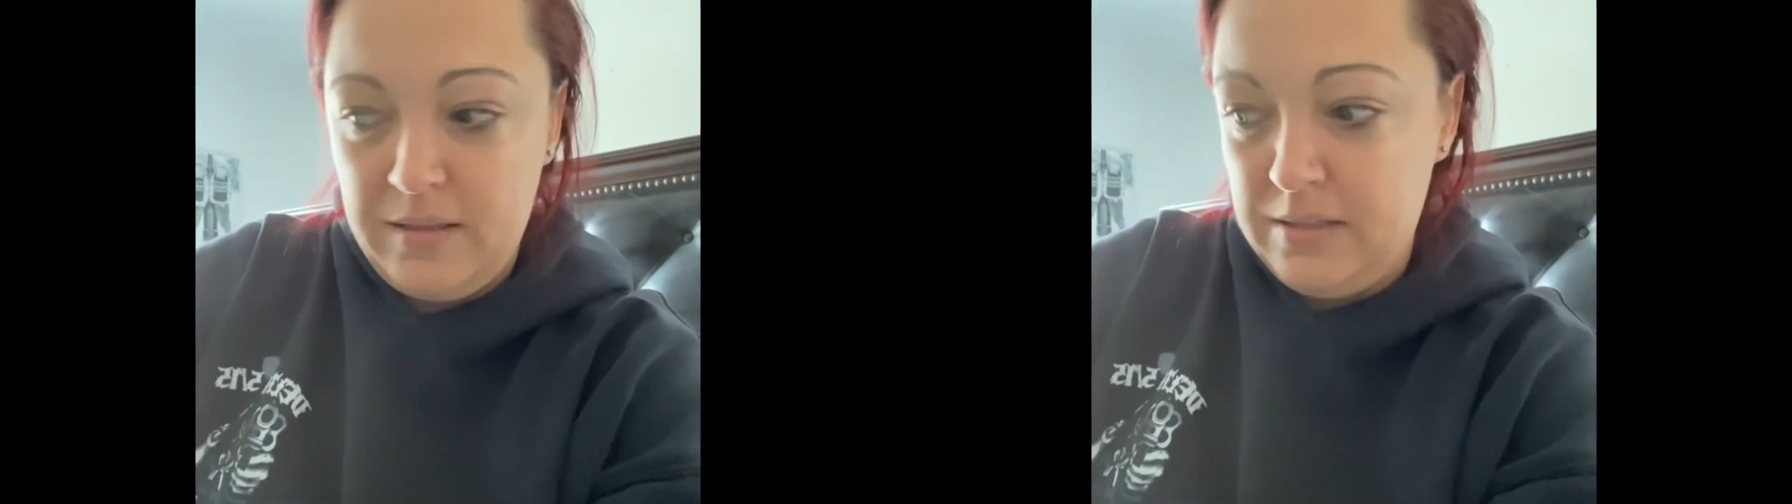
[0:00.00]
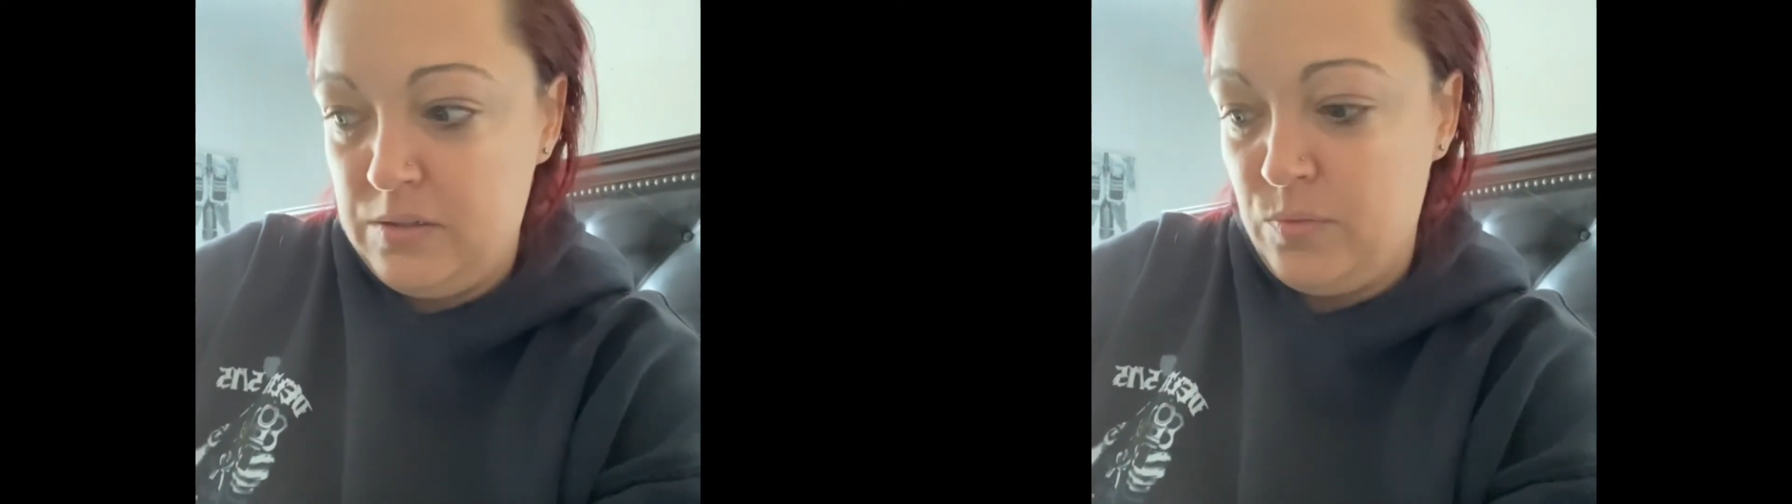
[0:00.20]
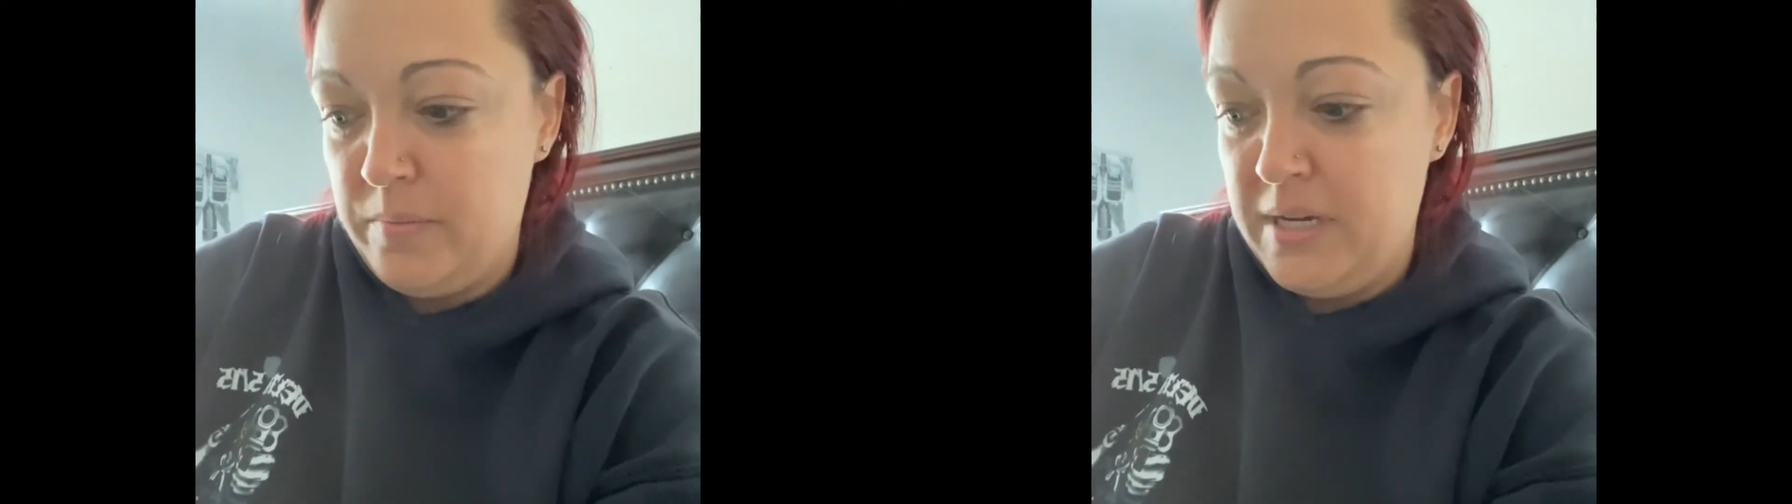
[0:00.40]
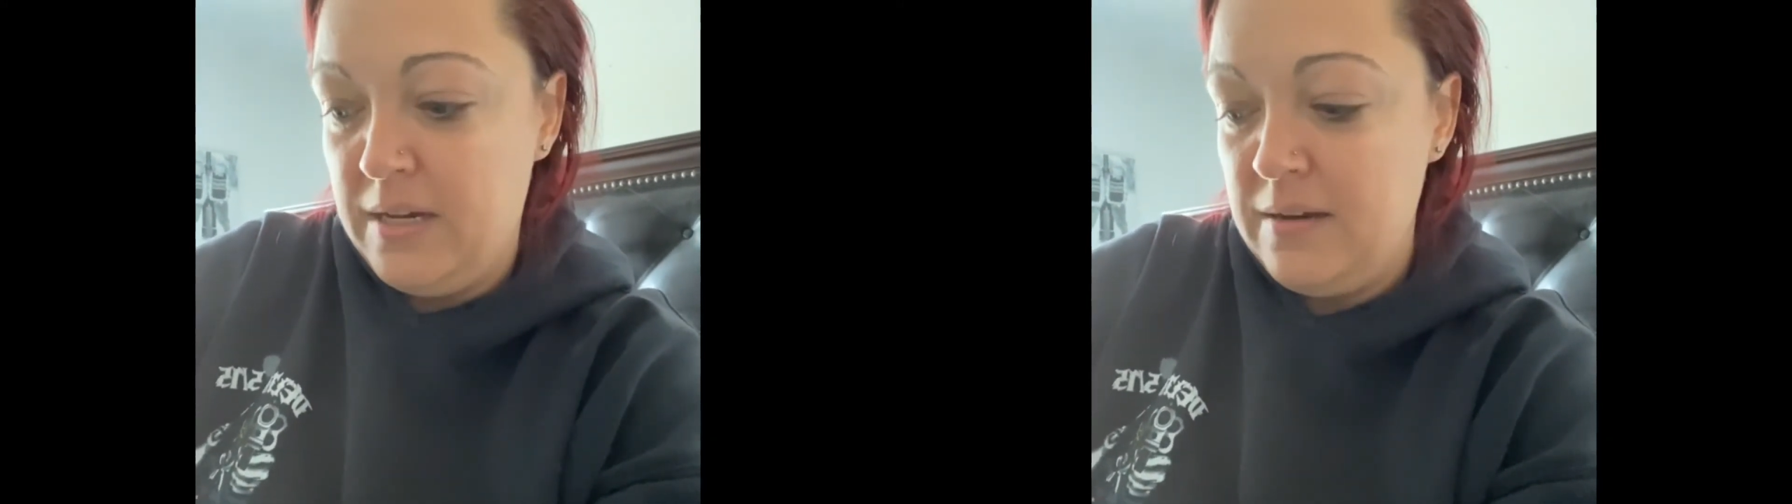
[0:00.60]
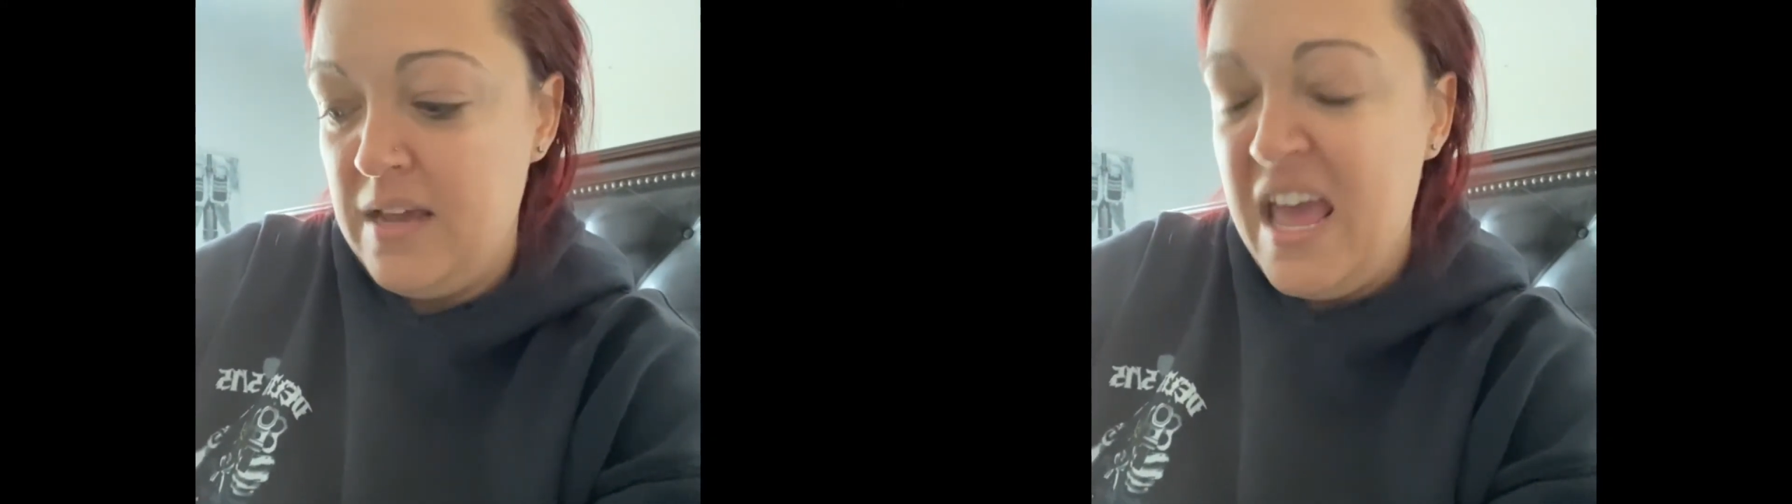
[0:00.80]
woman
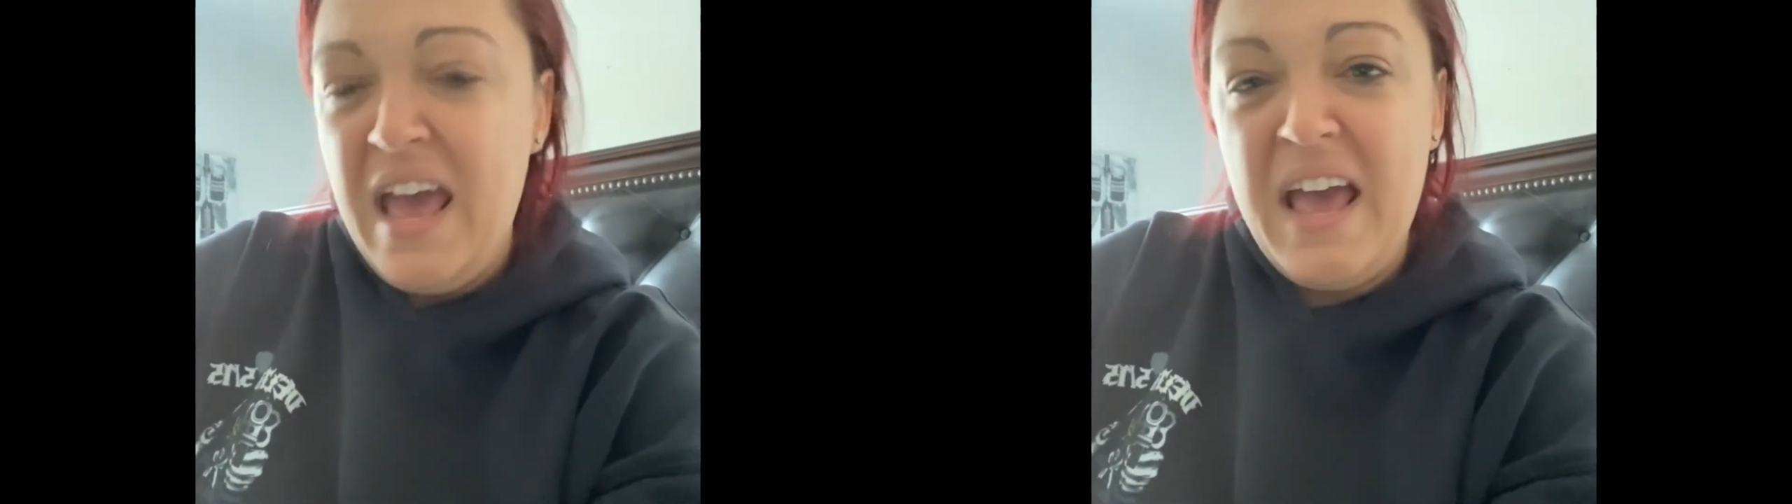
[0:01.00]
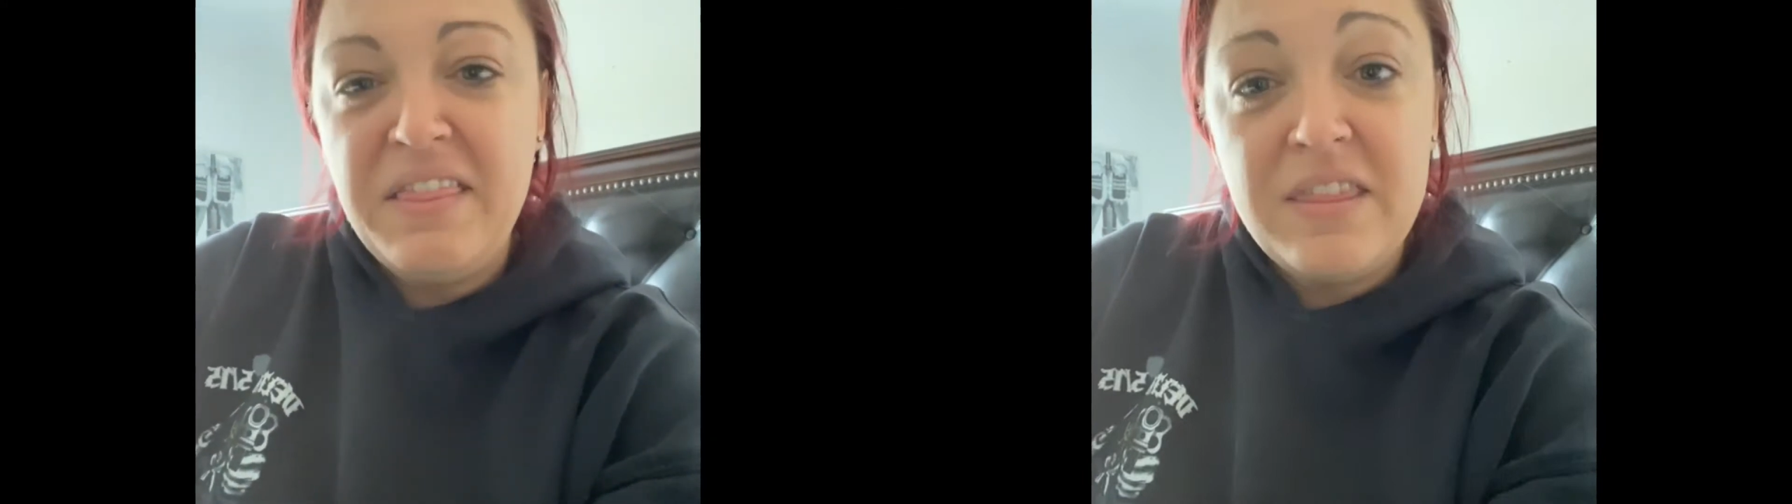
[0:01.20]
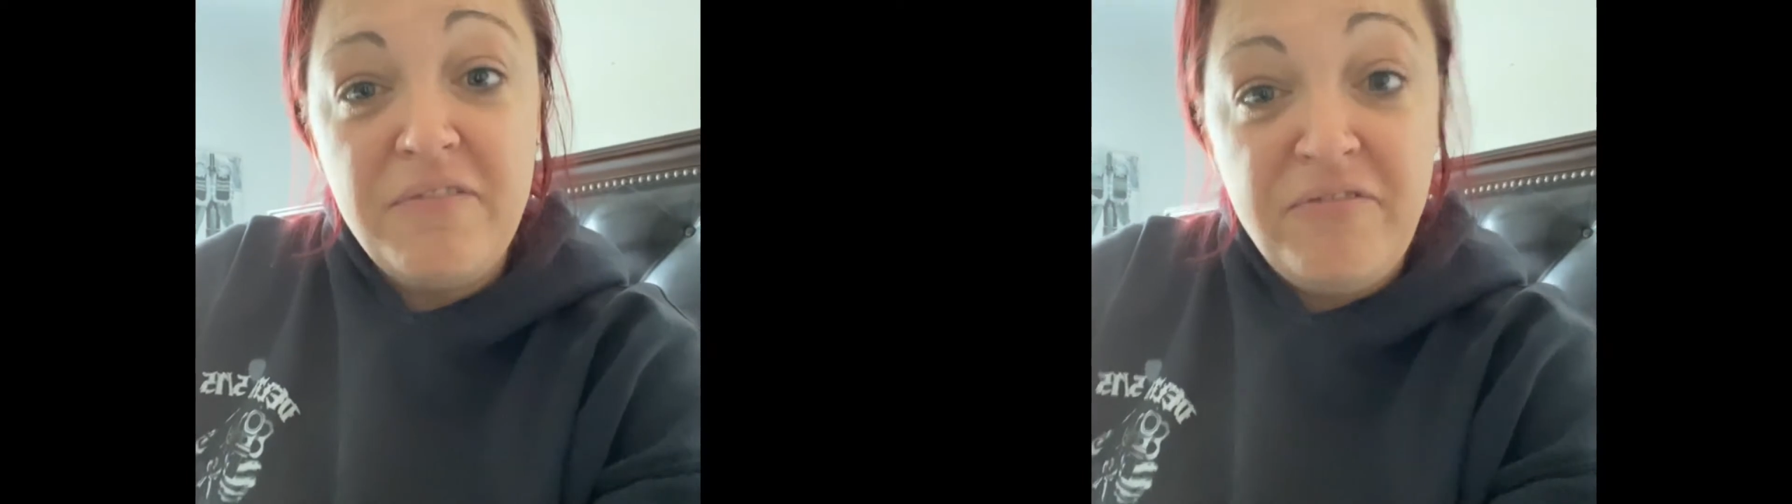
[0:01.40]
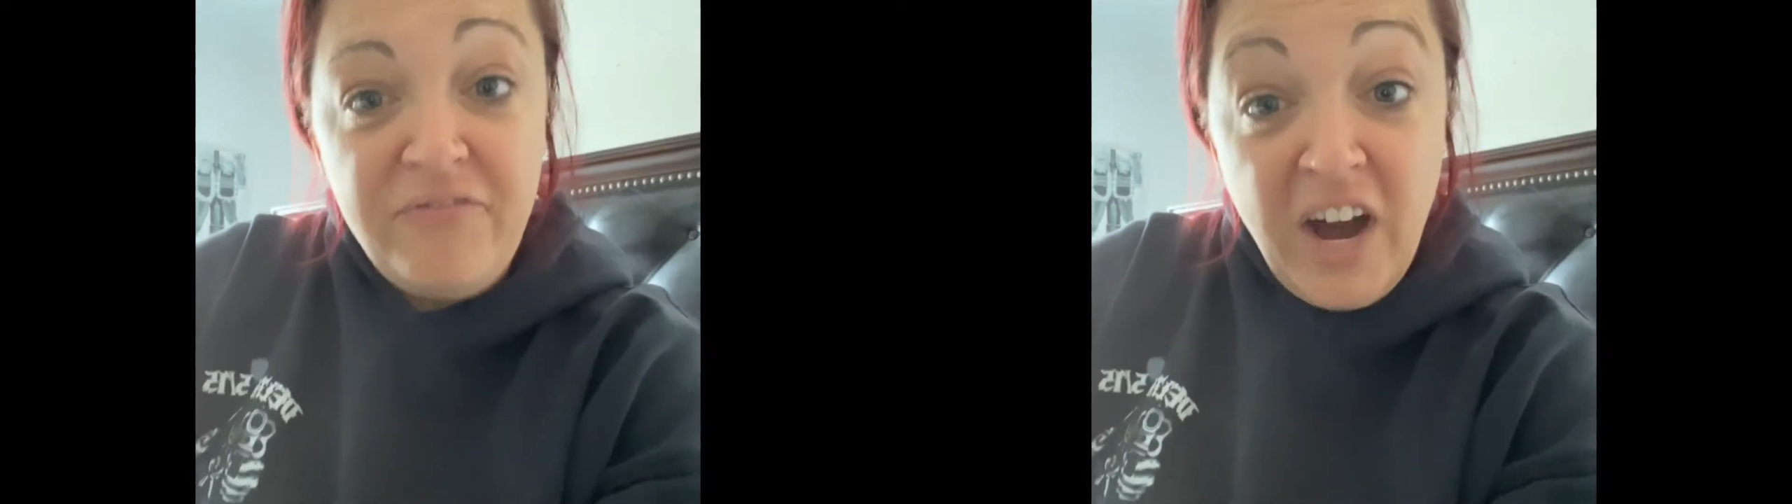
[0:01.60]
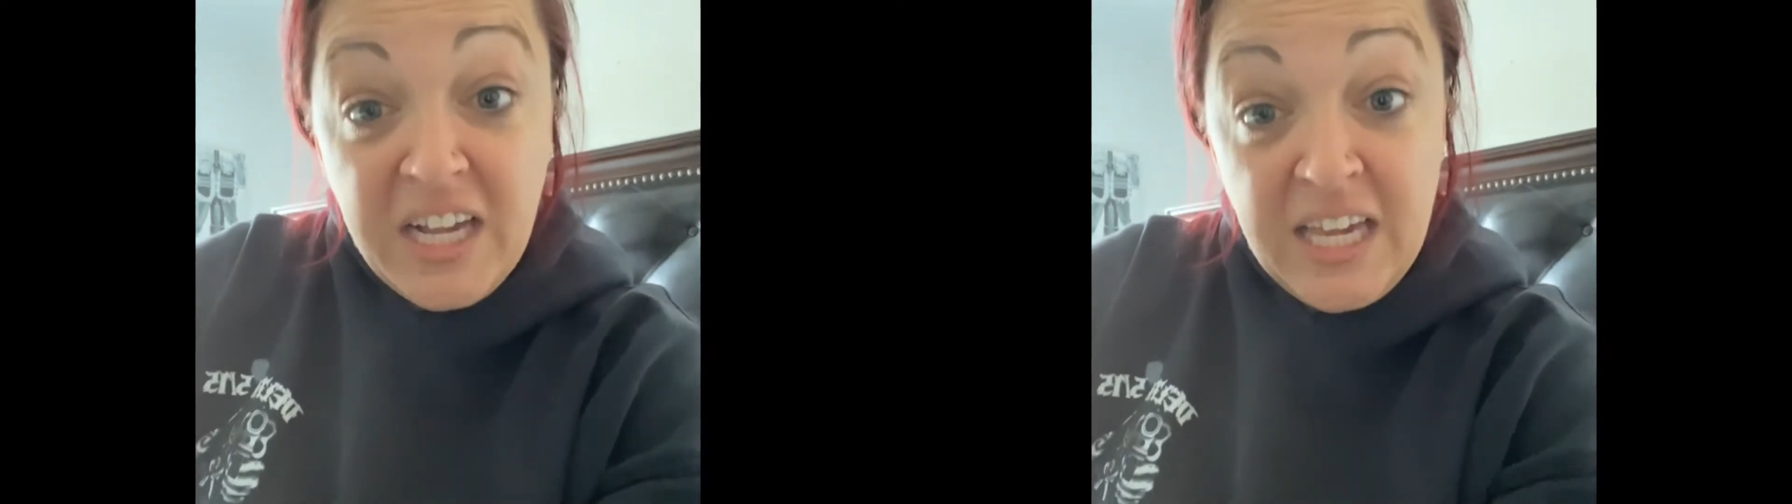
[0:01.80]
and the
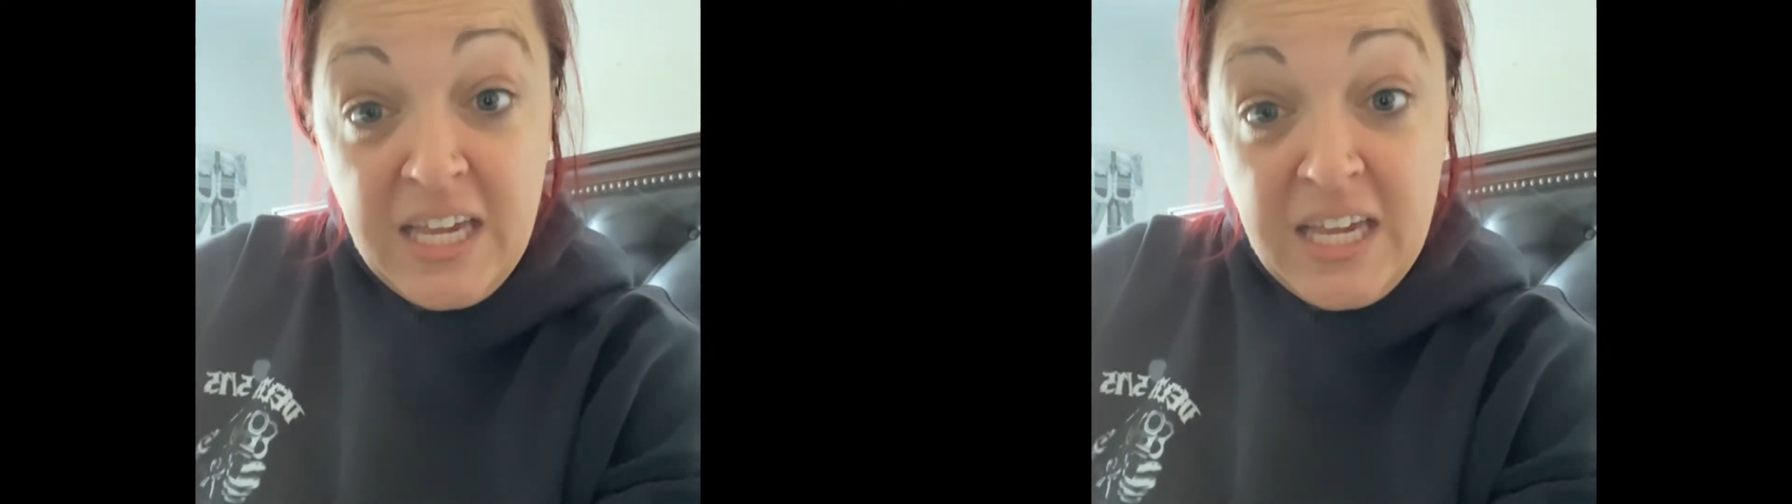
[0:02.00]
fucking